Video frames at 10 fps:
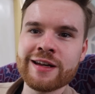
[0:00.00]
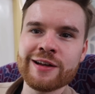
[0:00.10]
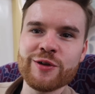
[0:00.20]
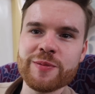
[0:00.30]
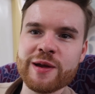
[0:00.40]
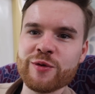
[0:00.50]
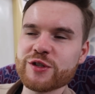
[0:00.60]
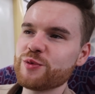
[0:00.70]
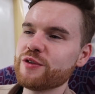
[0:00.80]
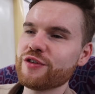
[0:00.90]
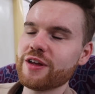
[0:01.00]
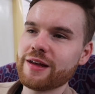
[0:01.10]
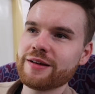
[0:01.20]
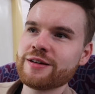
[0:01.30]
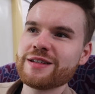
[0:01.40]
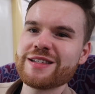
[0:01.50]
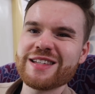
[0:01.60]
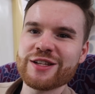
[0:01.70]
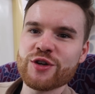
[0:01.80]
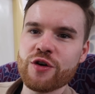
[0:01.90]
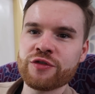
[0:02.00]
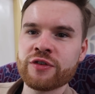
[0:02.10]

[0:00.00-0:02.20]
in a little bit once we've set off. So